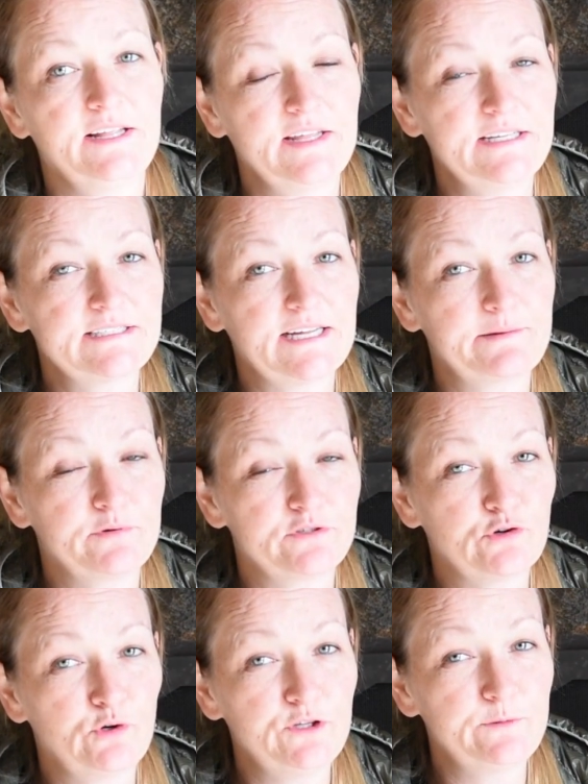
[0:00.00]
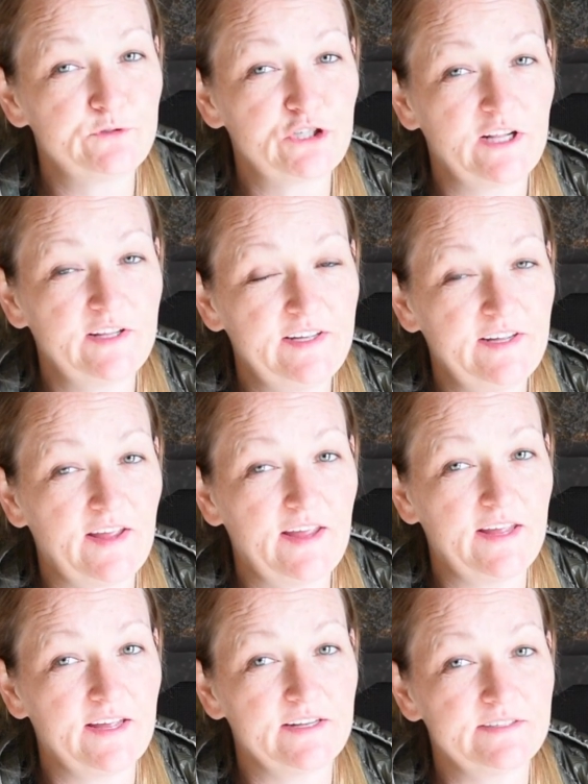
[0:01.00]
Things like petroleum jelly
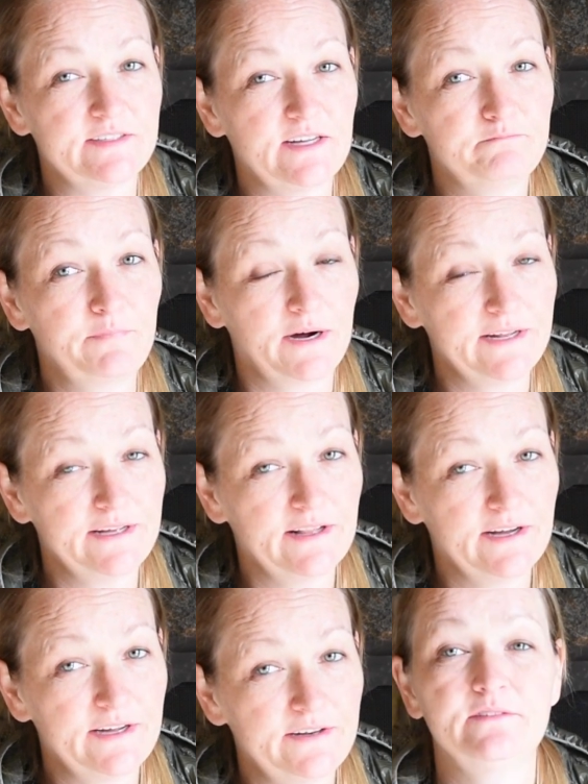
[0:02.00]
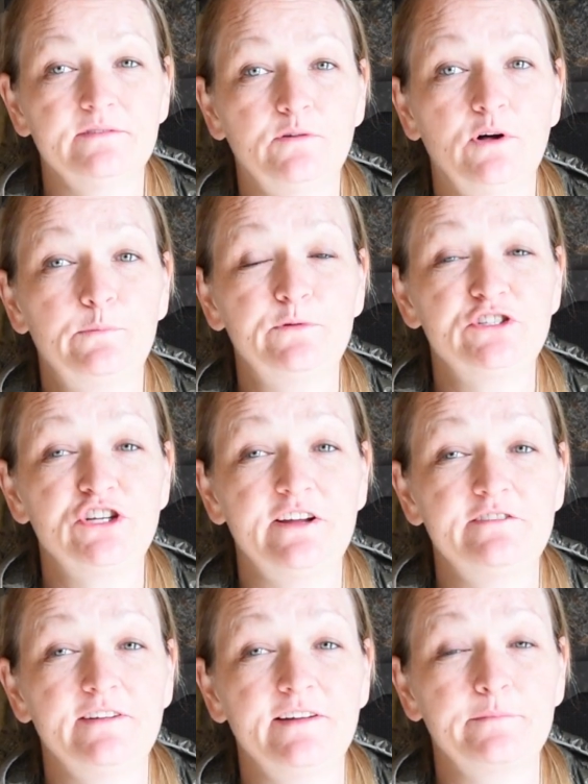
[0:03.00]
and Body Glide will help with
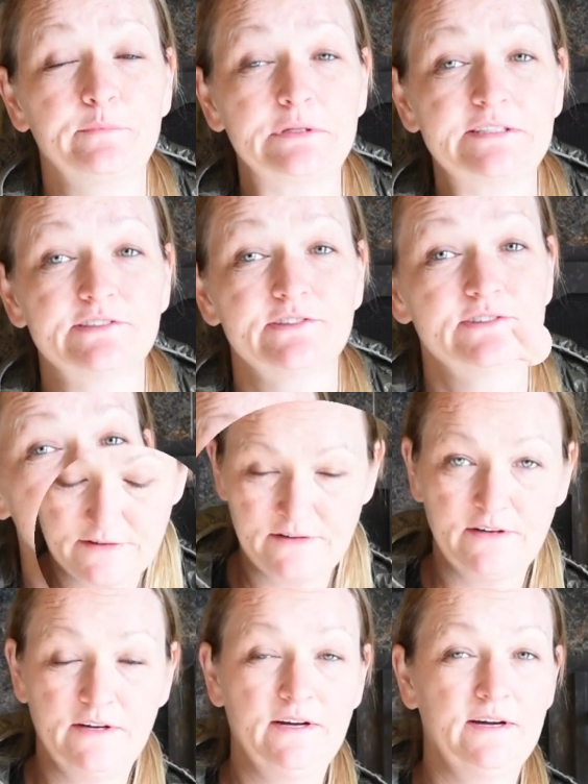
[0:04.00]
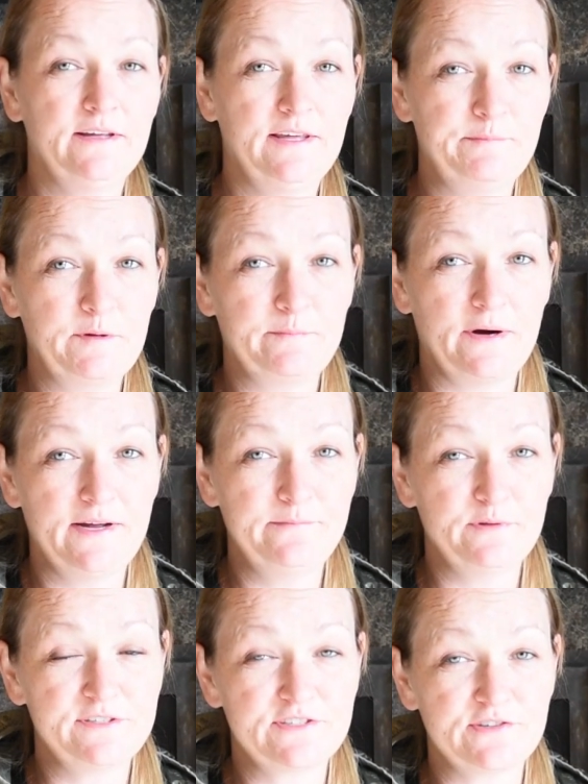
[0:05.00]
chafing and blisters. Keep in
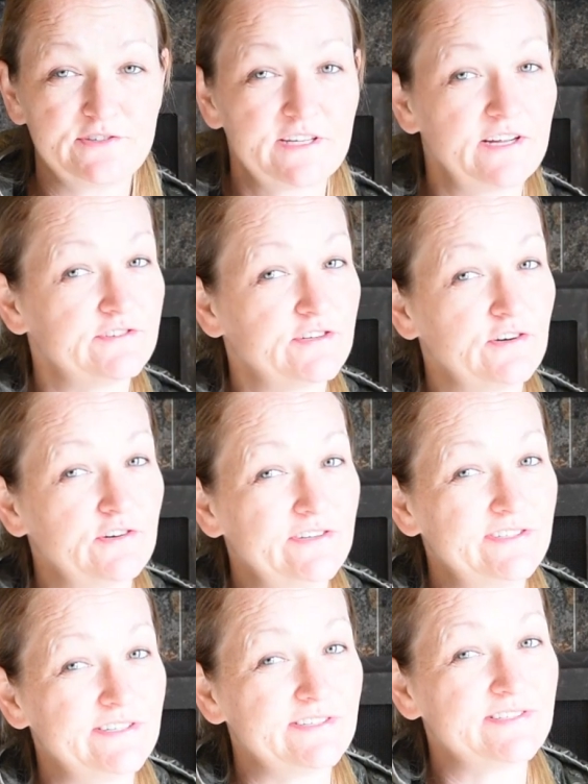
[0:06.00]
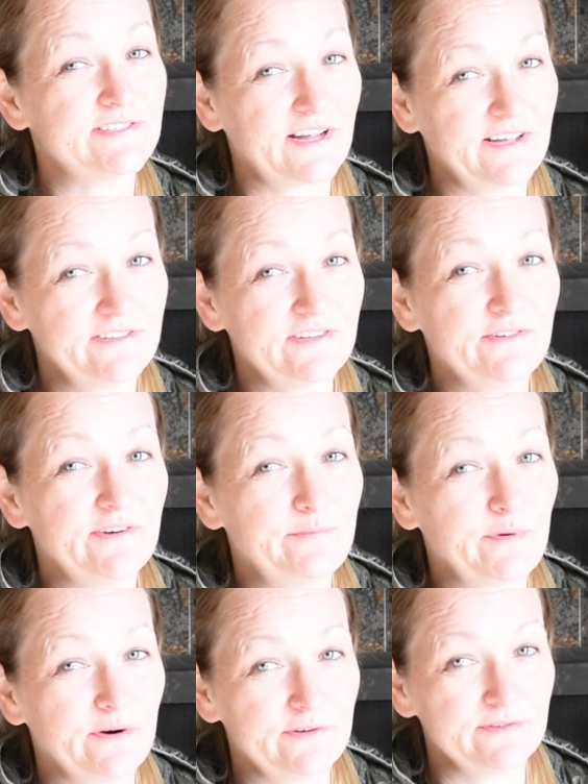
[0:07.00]
mind, blisters can turn into second-degree
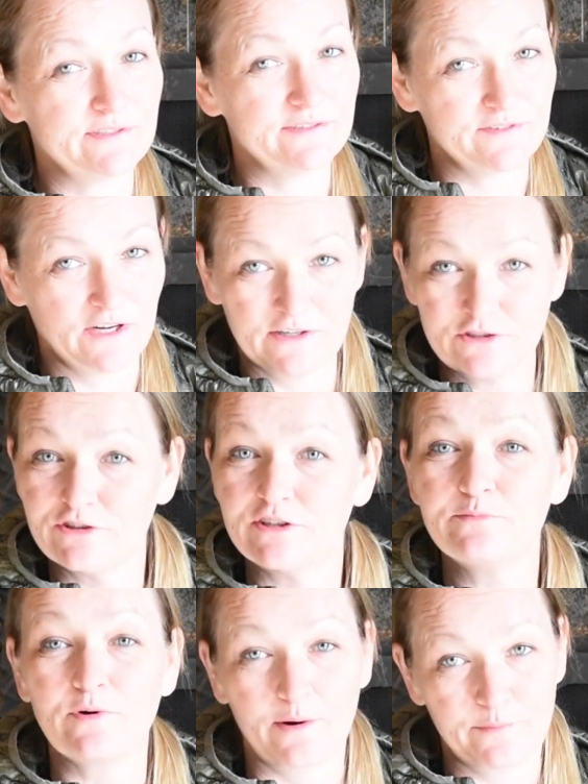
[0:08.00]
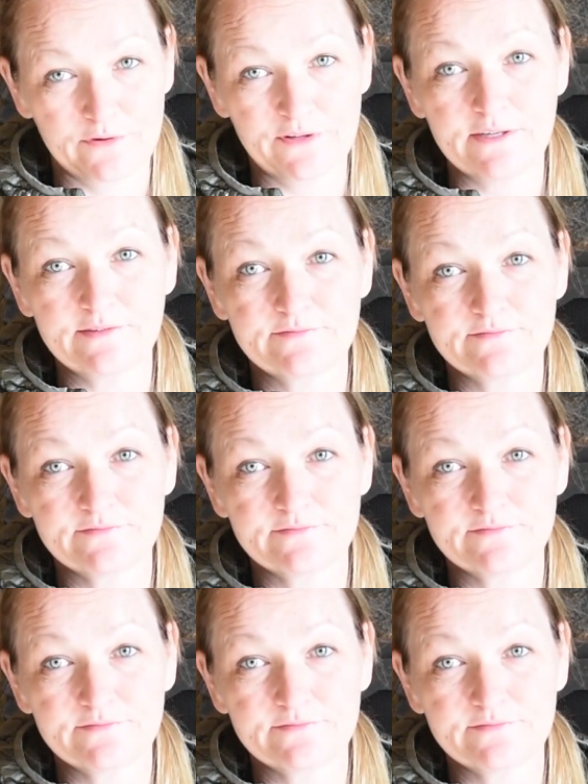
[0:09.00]
burns if not treated properly.